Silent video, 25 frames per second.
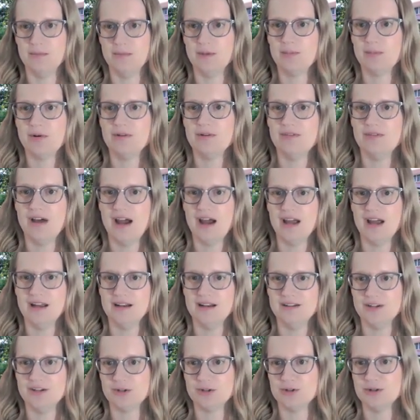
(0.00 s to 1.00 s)
that provide
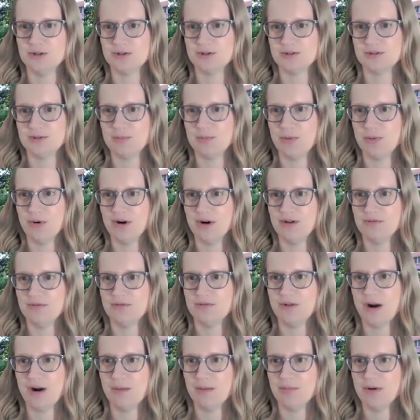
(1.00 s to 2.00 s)
additional support
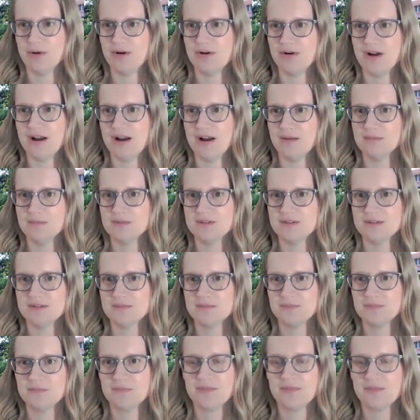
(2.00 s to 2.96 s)
for our programs.